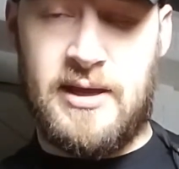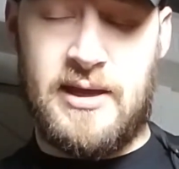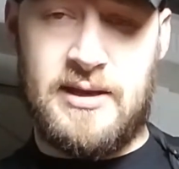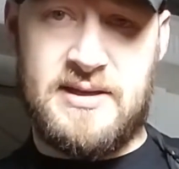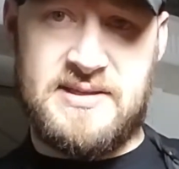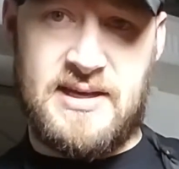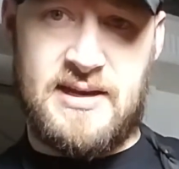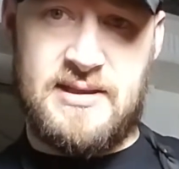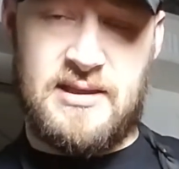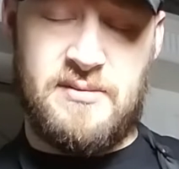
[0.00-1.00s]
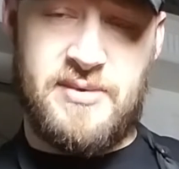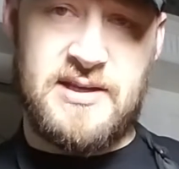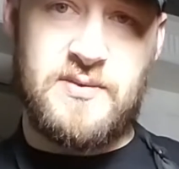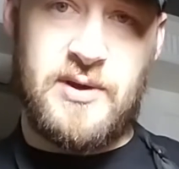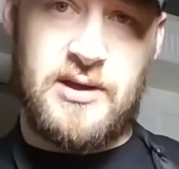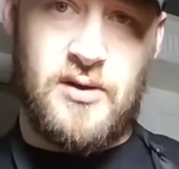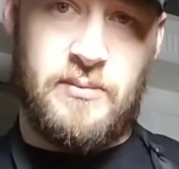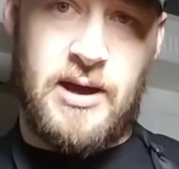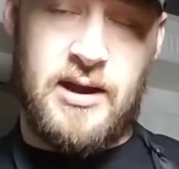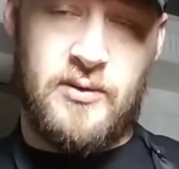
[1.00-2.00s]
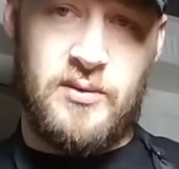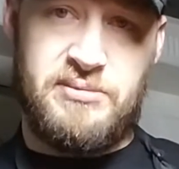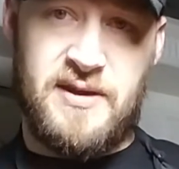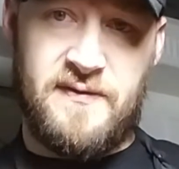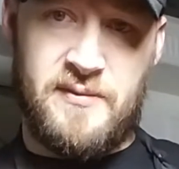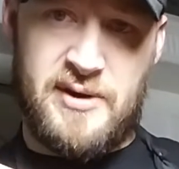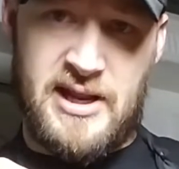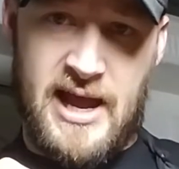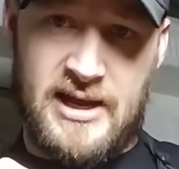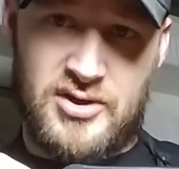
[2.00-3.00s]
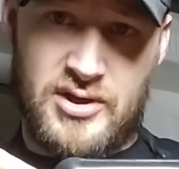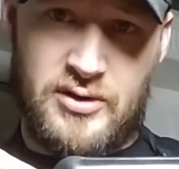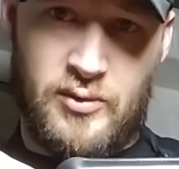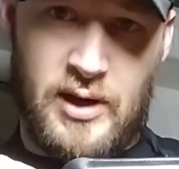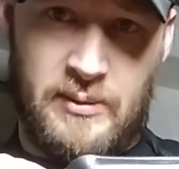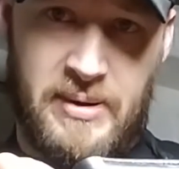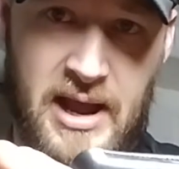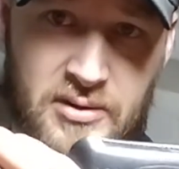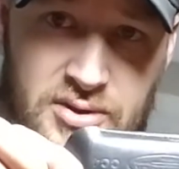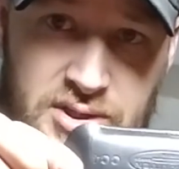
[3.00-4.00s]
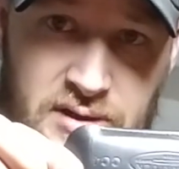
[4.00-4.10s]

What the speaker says: and decided that the best way to go about it would be for me to actually create a pouch